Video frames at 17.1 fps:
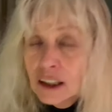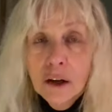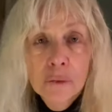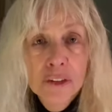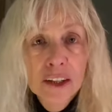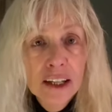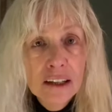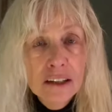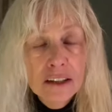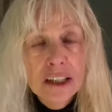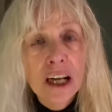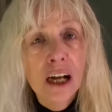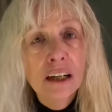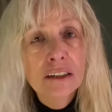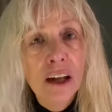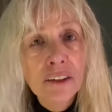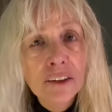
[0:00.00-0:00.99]
know, there's
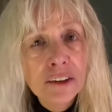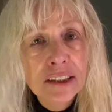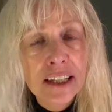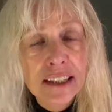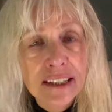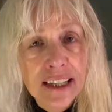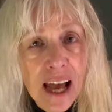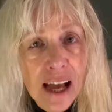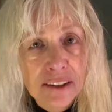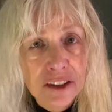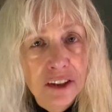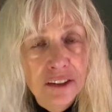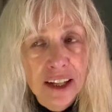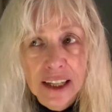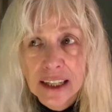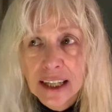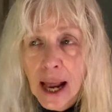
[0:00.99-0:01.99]
another disaster
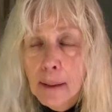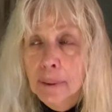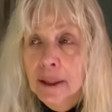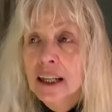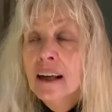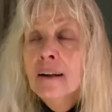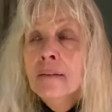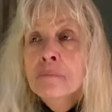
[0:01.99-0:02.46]
that can happen